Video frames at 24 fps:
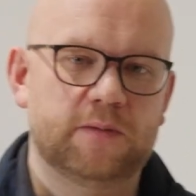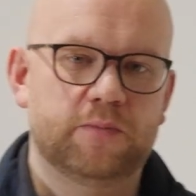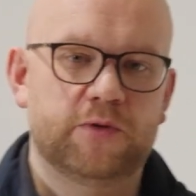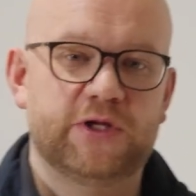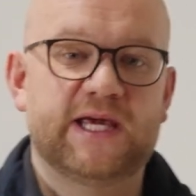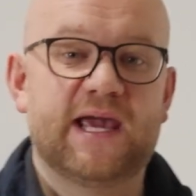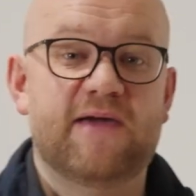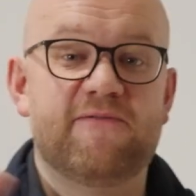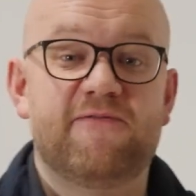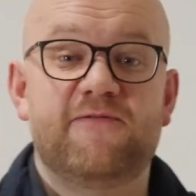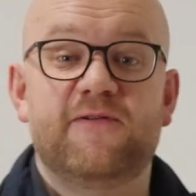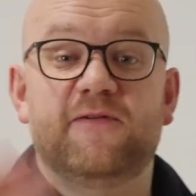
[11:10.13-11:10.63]
but
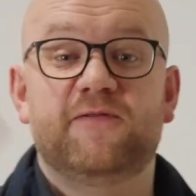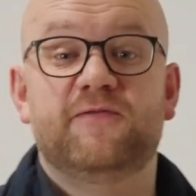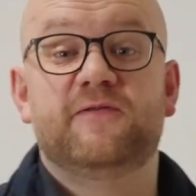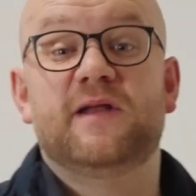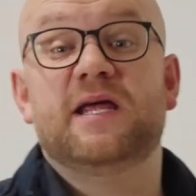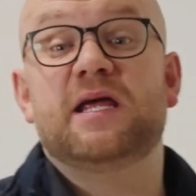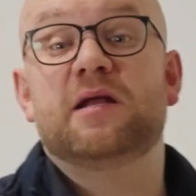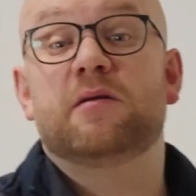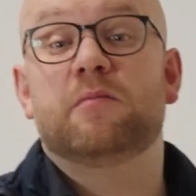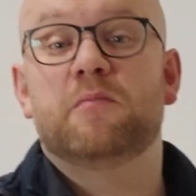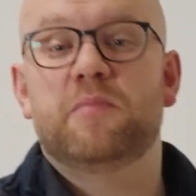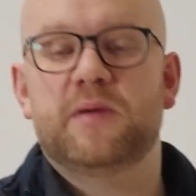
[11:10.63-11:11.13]
you get
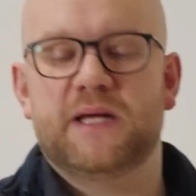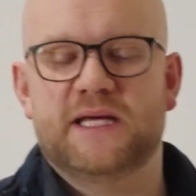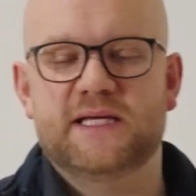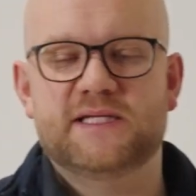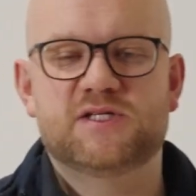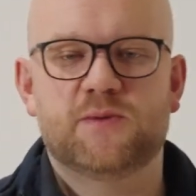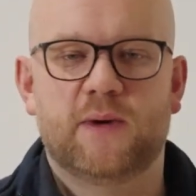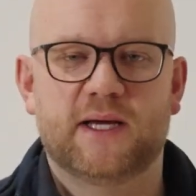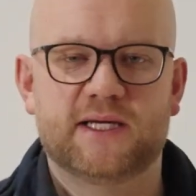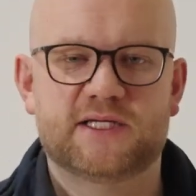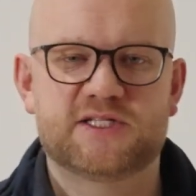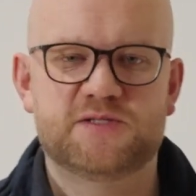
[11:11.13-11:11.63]
15p
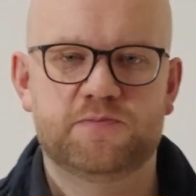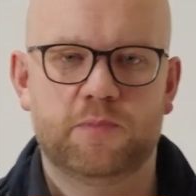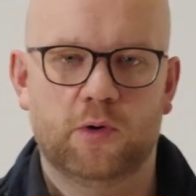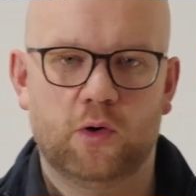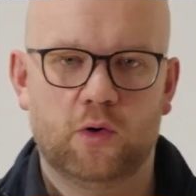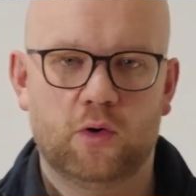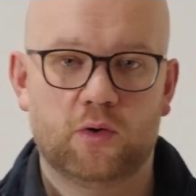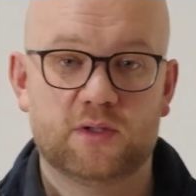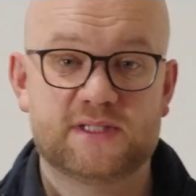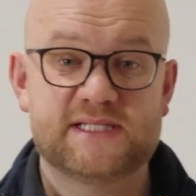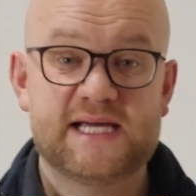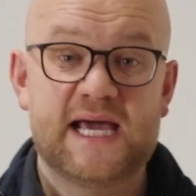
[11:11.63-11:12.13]
to
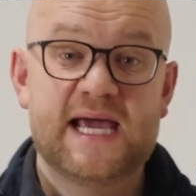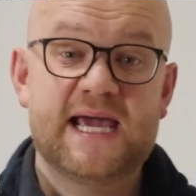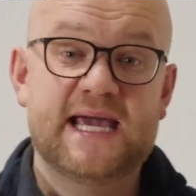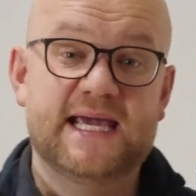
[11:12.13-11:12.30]
export.